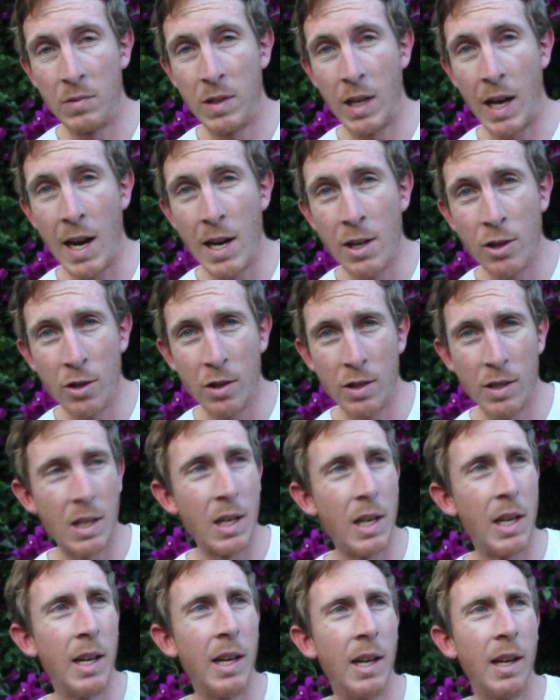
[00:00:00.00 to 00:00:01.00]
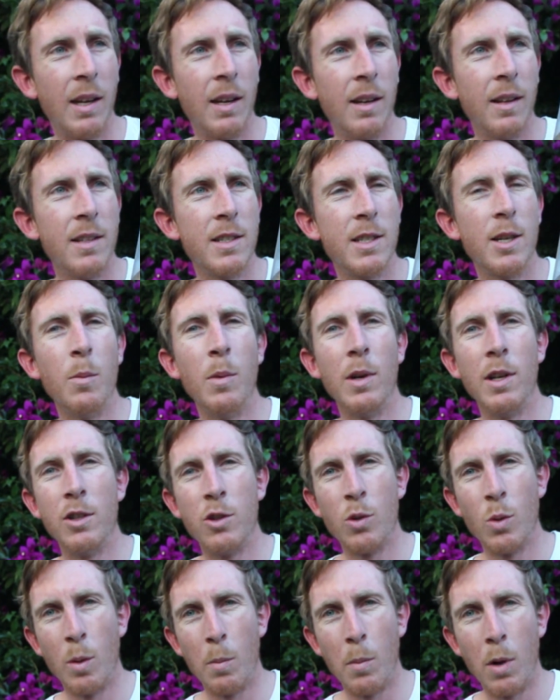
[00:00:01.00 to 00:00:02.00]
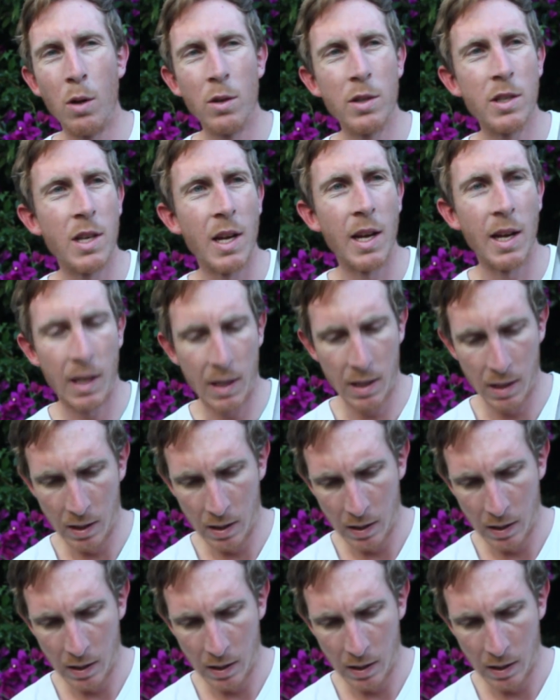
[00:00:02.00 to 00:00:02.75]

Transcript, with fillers: dangerously similar to a mole snake.